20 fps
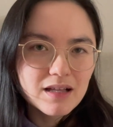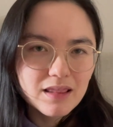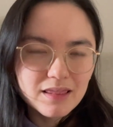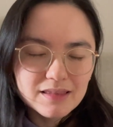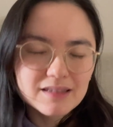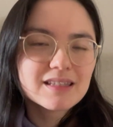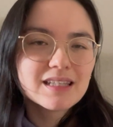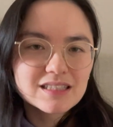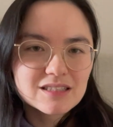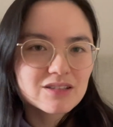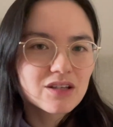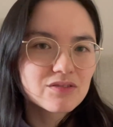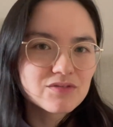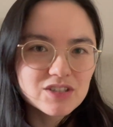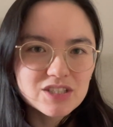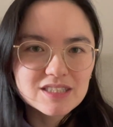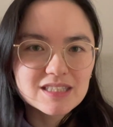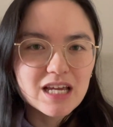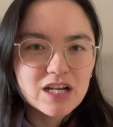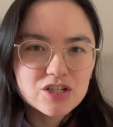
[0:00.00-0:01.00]
this
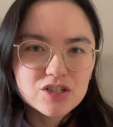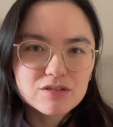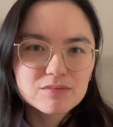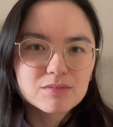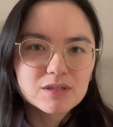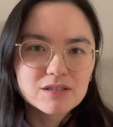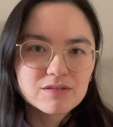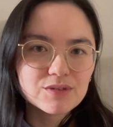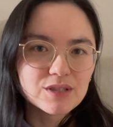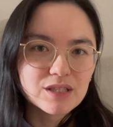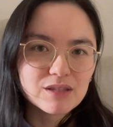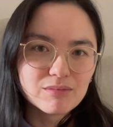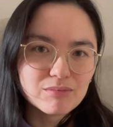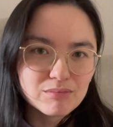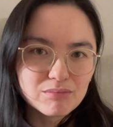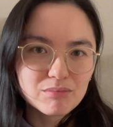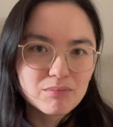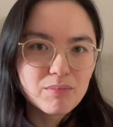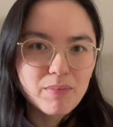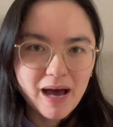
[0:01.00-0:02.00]
conversation between
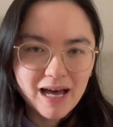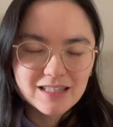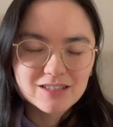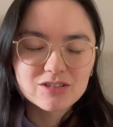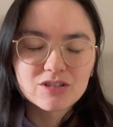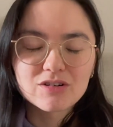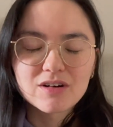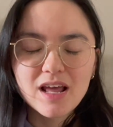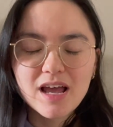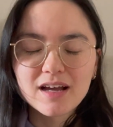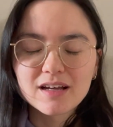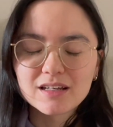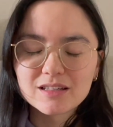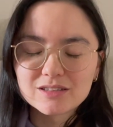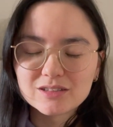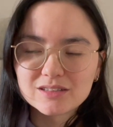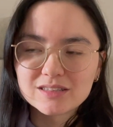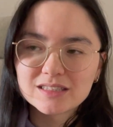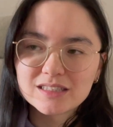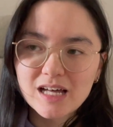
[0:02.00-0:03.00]
Pasternak
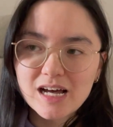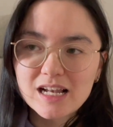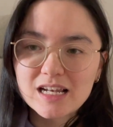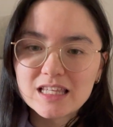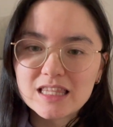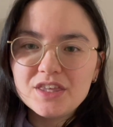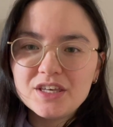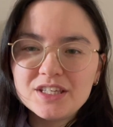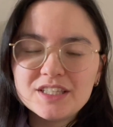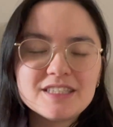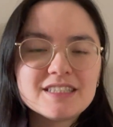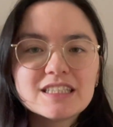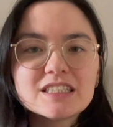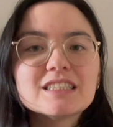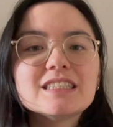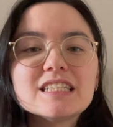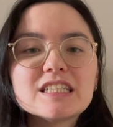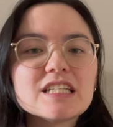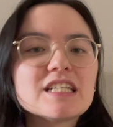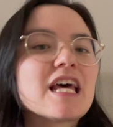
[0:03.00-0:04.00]
and Stalin, he
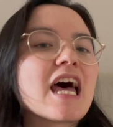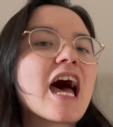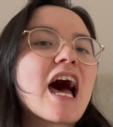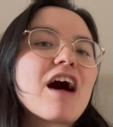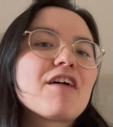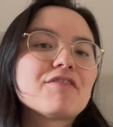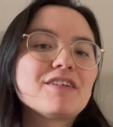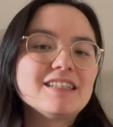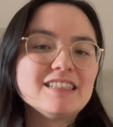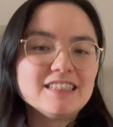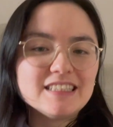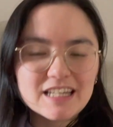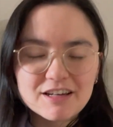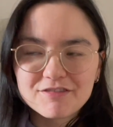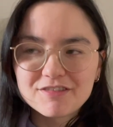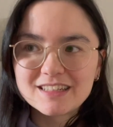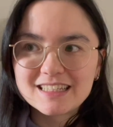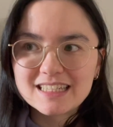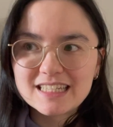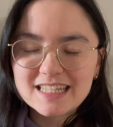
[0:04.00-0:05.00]
still didn't have a
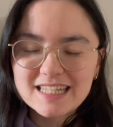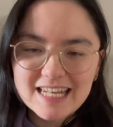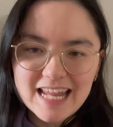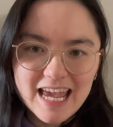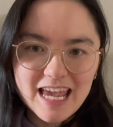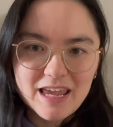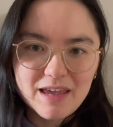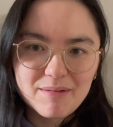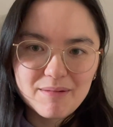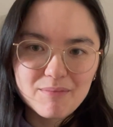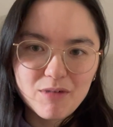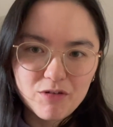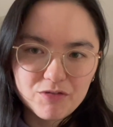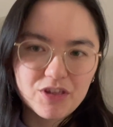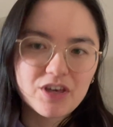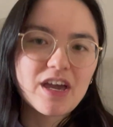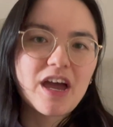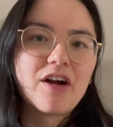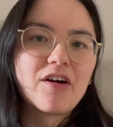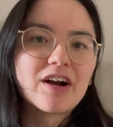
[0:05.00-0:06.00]
definite name of
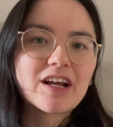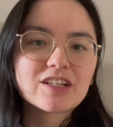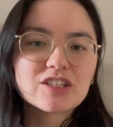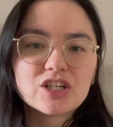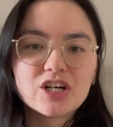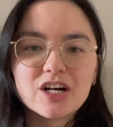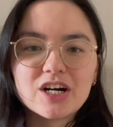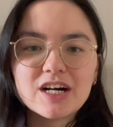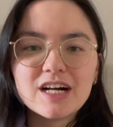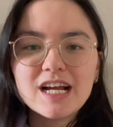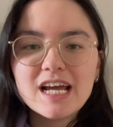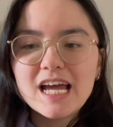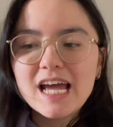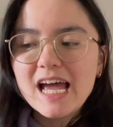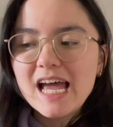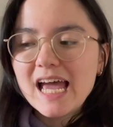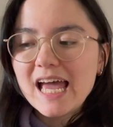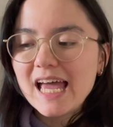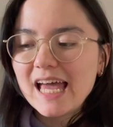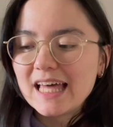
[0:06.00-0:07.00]
the character.
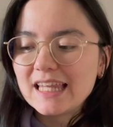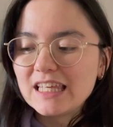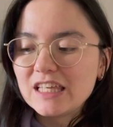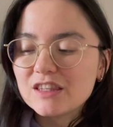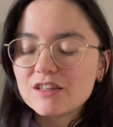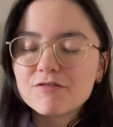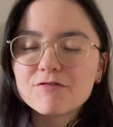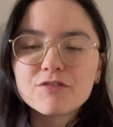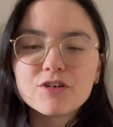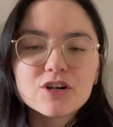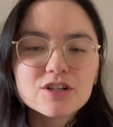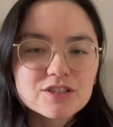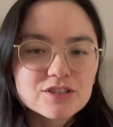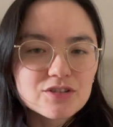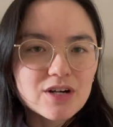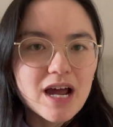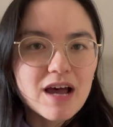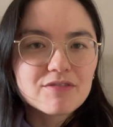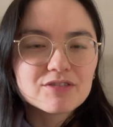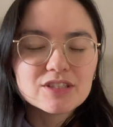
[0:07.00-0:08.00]
And in the first
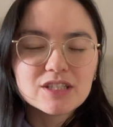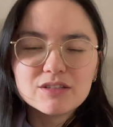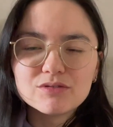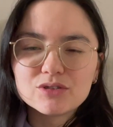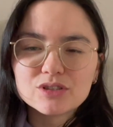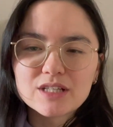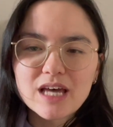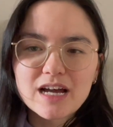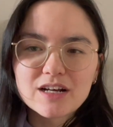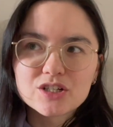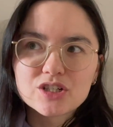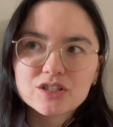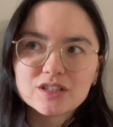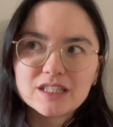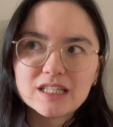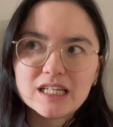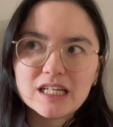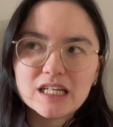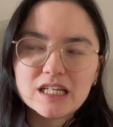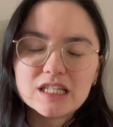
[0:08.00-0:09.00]
drafts, he was
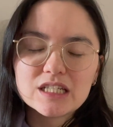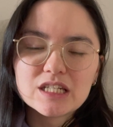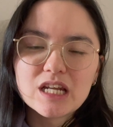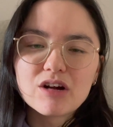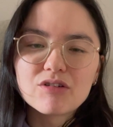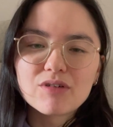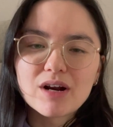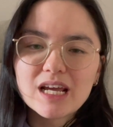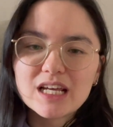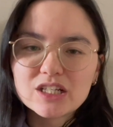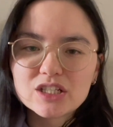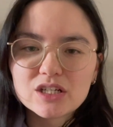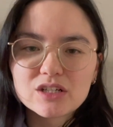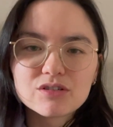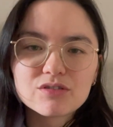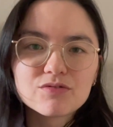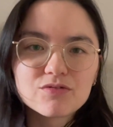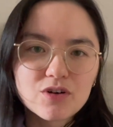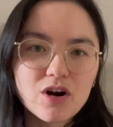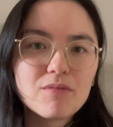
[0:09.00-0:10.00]
actually narrated
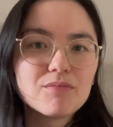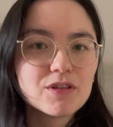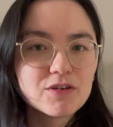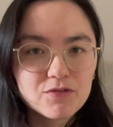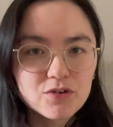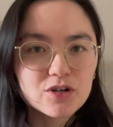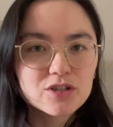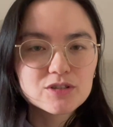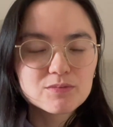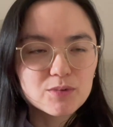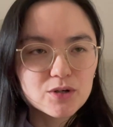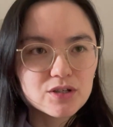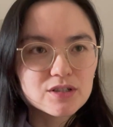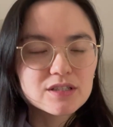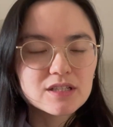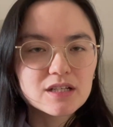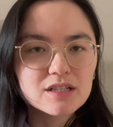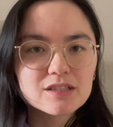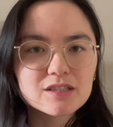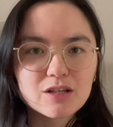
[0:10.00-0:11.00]
from the first
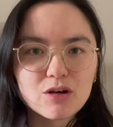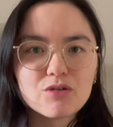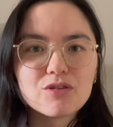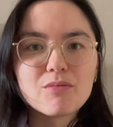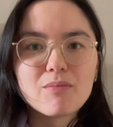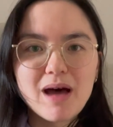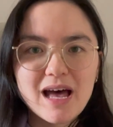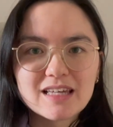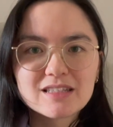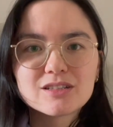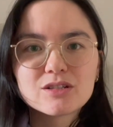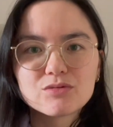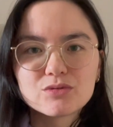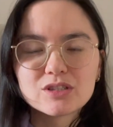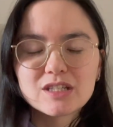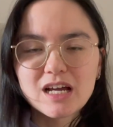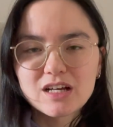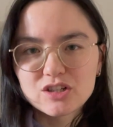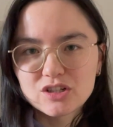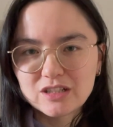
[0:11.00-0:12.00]
person, so the master
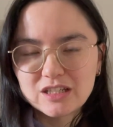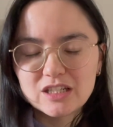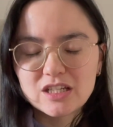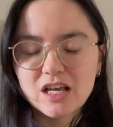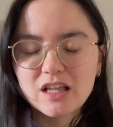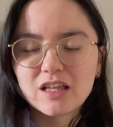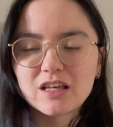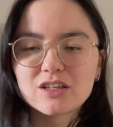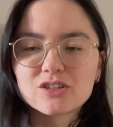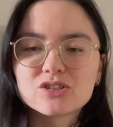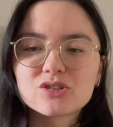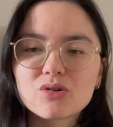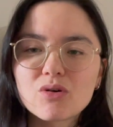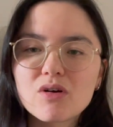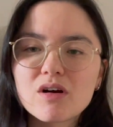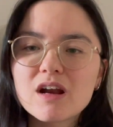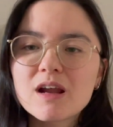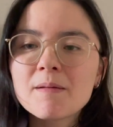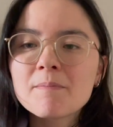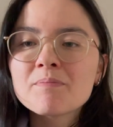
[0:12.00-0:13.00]
was actually telling a
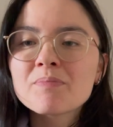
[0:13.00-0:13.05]
story.